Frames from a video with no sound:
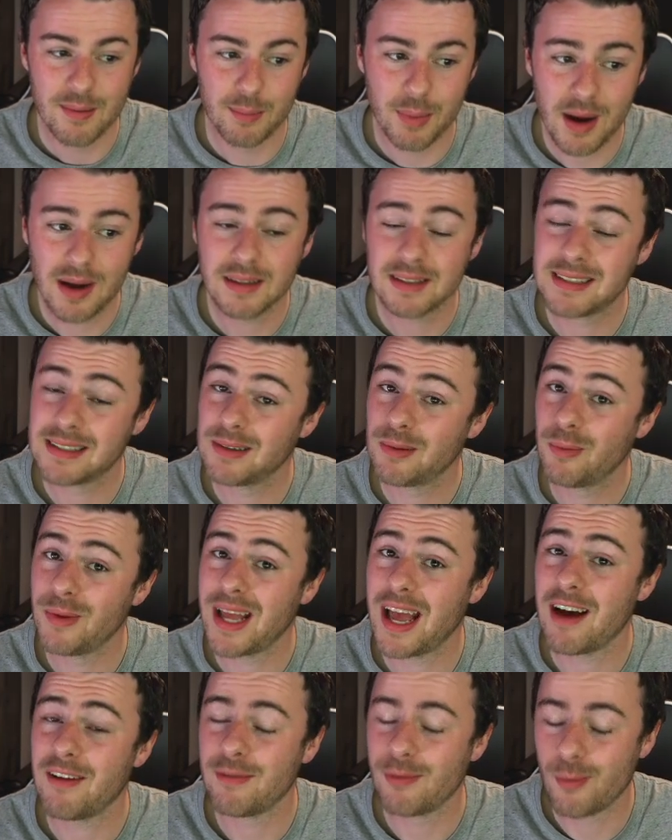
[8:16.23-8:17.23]
But we
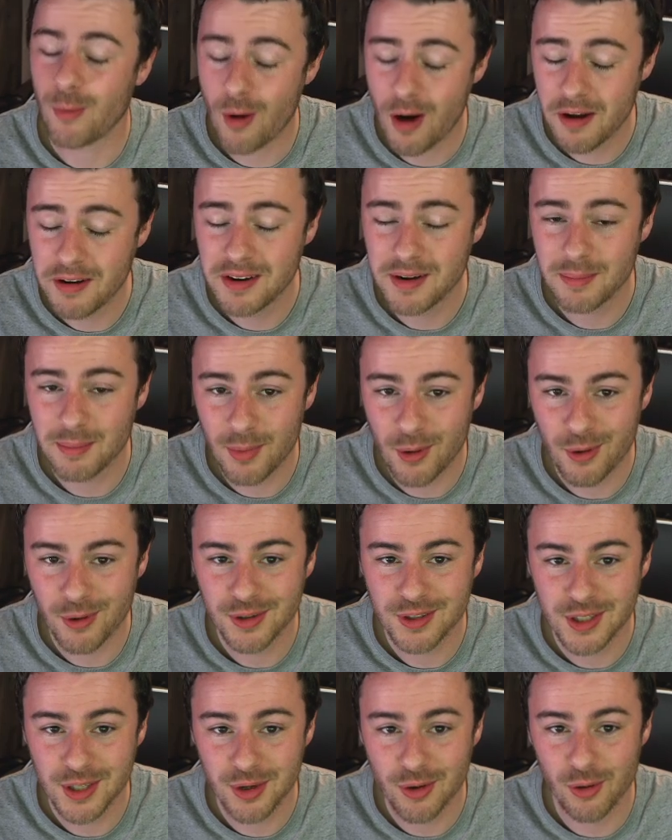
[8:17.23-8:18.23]
have one more
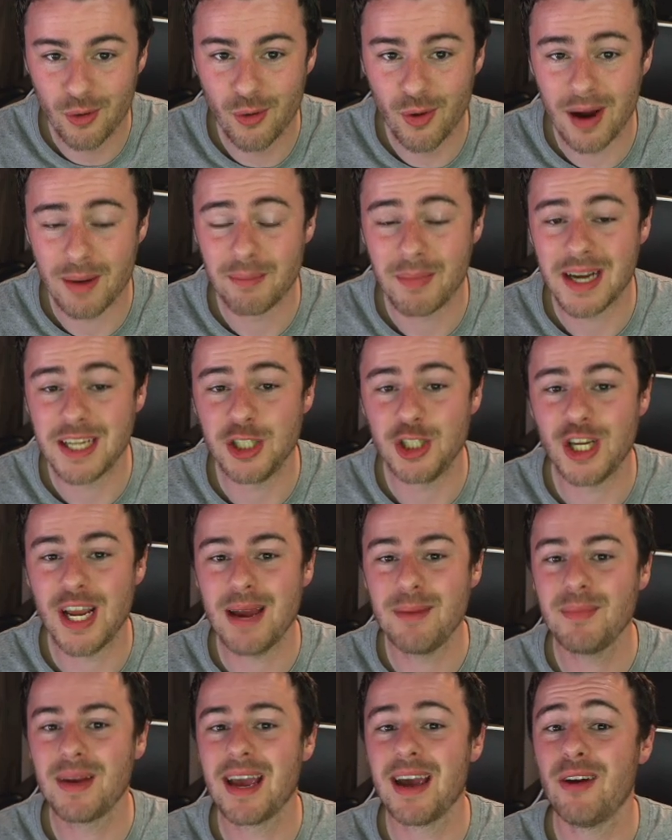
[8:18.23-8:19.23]
to go, and my
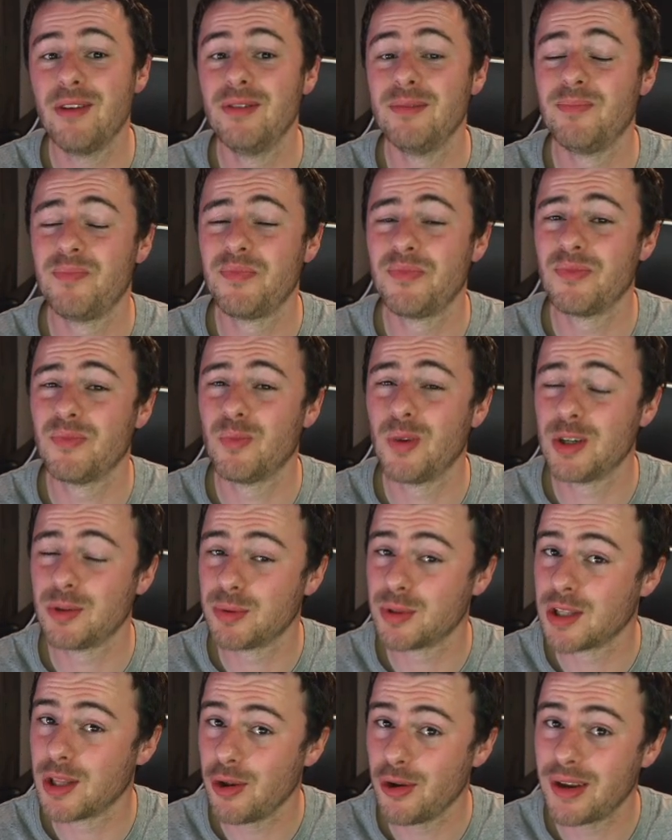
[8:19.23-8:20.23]
gem count, which
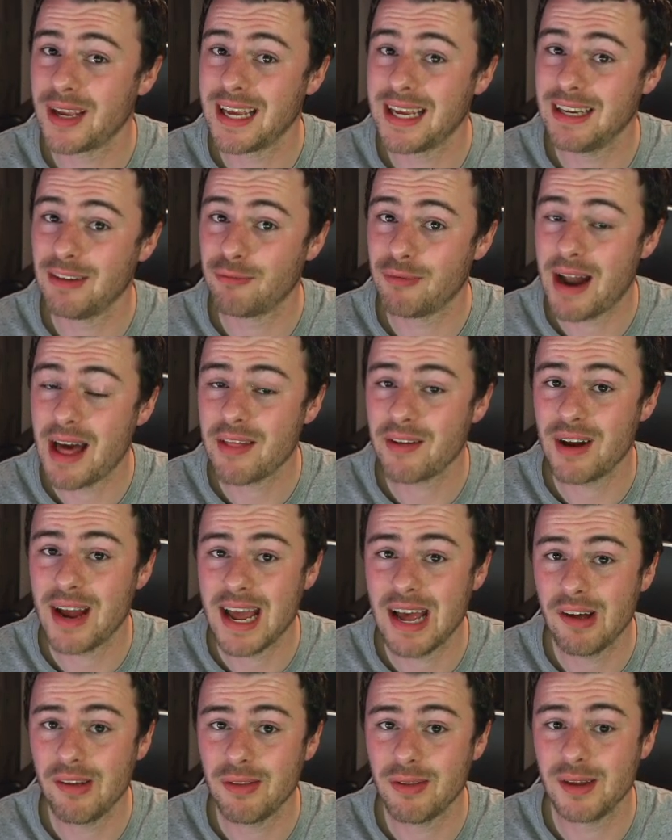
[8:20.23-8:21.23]
was looking rather
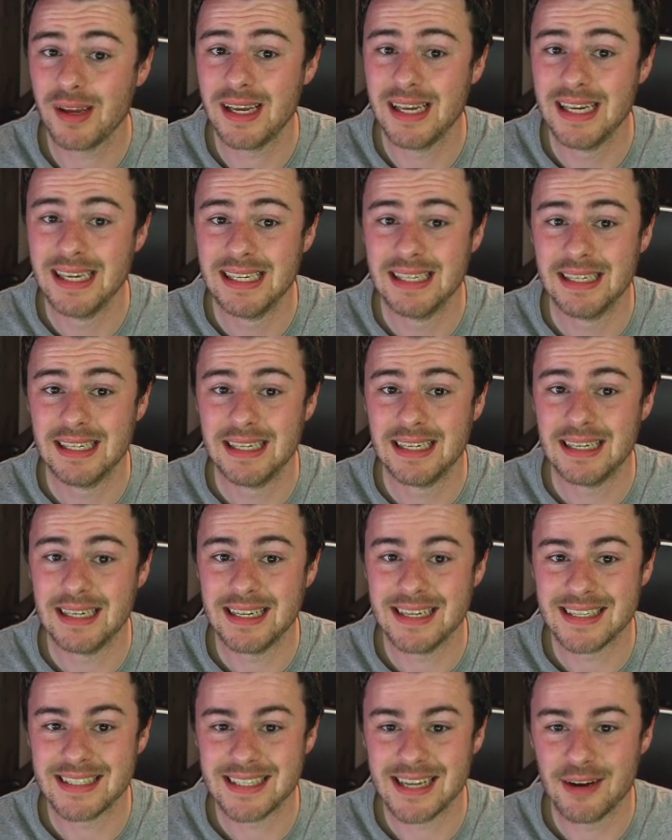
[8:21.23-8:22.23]
healthy,
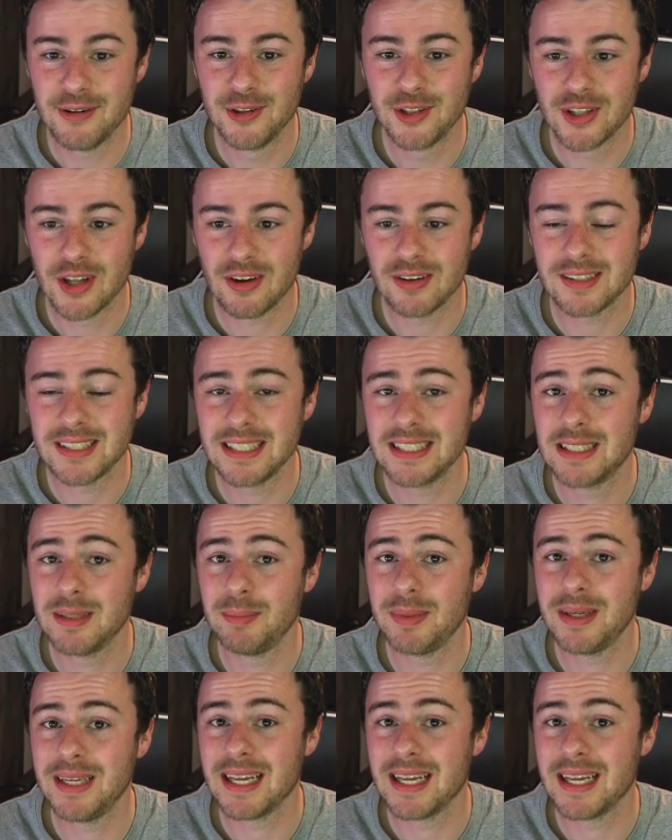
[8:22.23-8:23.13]
is now starting to be a